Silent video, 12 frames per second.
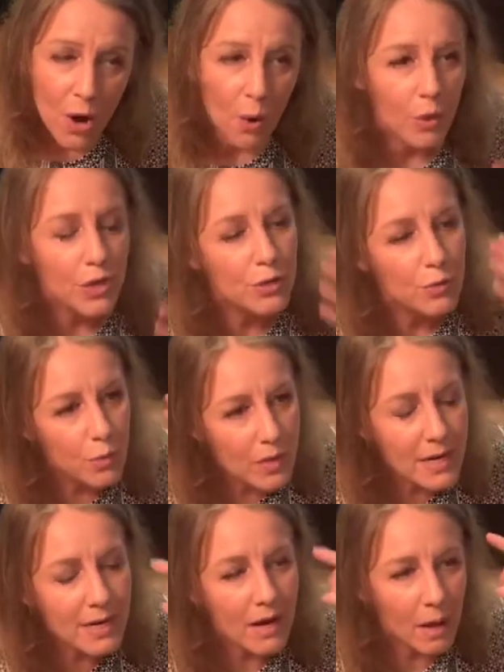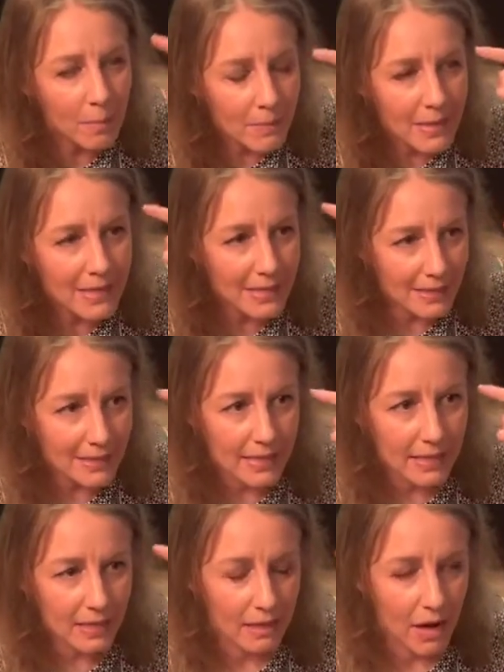or you wouldn't
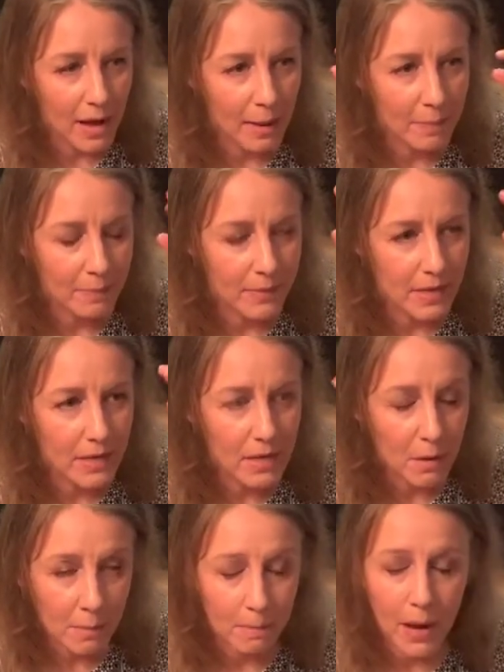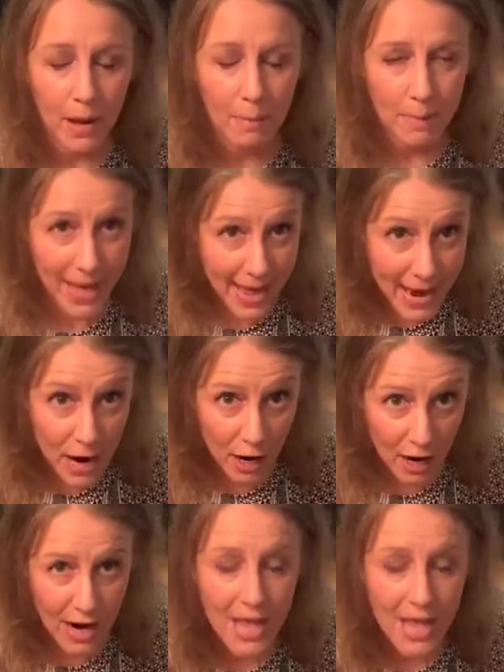immediately pair